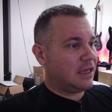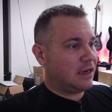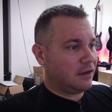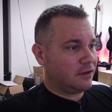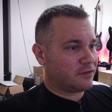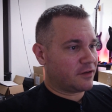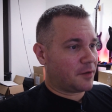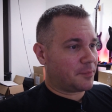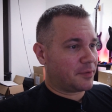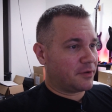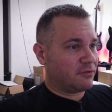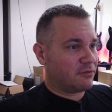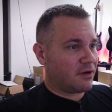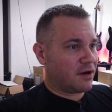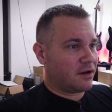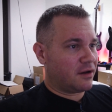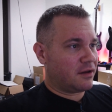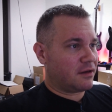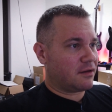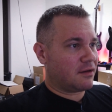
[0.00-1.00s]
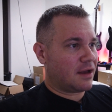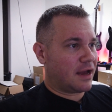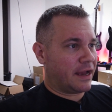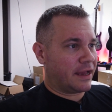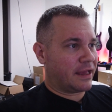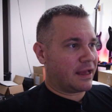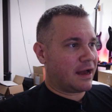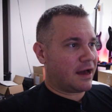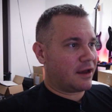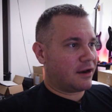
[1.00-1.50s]
It is up and running.
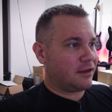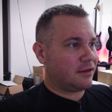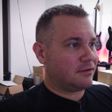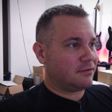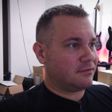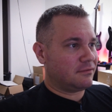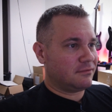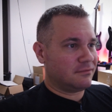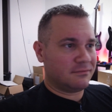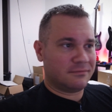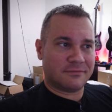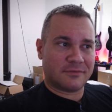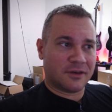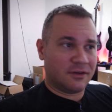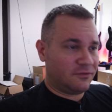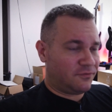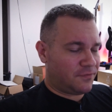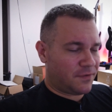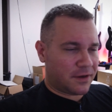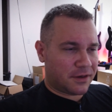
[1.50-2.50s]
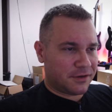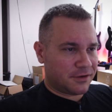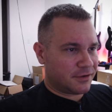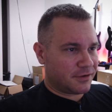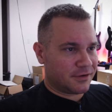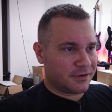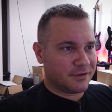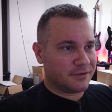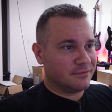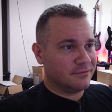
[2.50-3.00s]
I got it
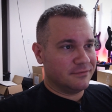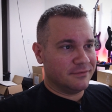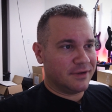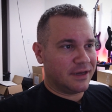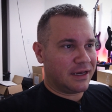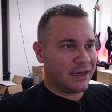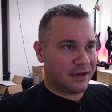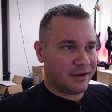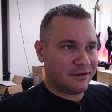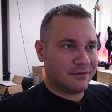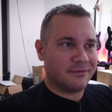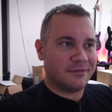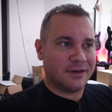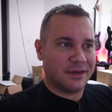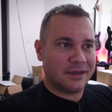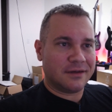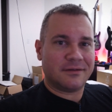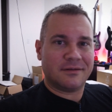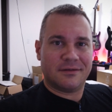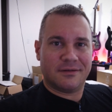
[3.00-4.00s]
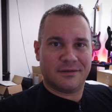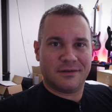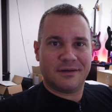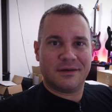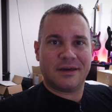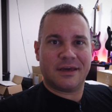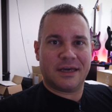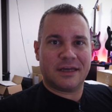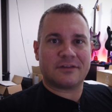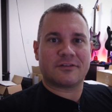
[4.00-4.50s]
configured and, and it
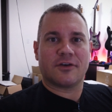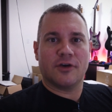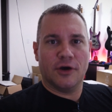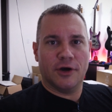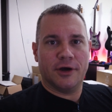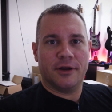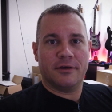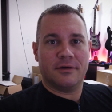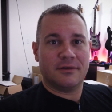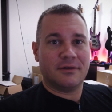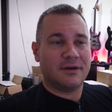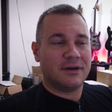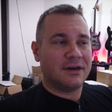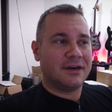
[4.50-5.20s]
it's good.